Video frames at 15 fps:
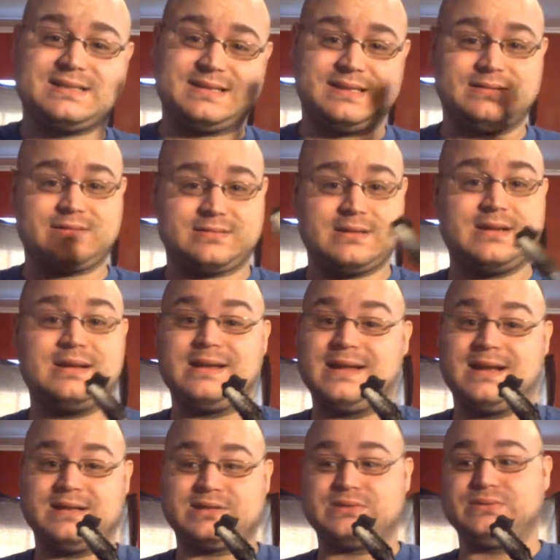and they're not
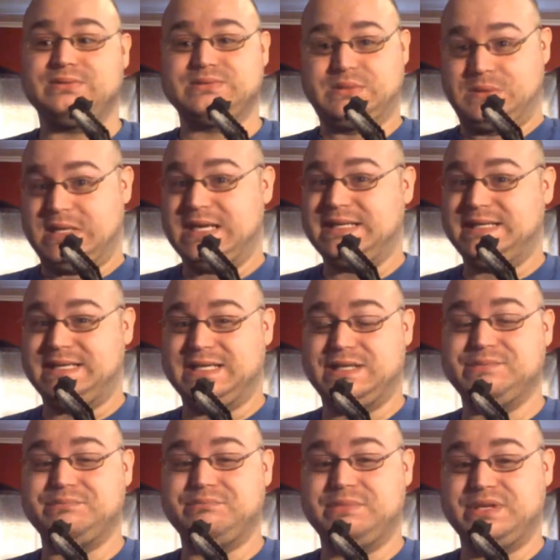naturals. They're kind of like in the
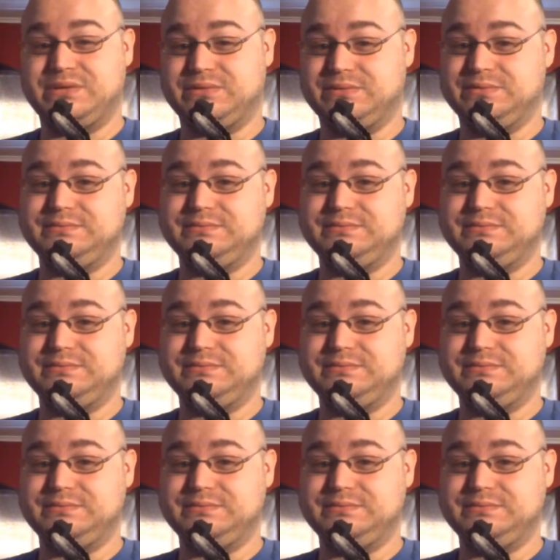middle.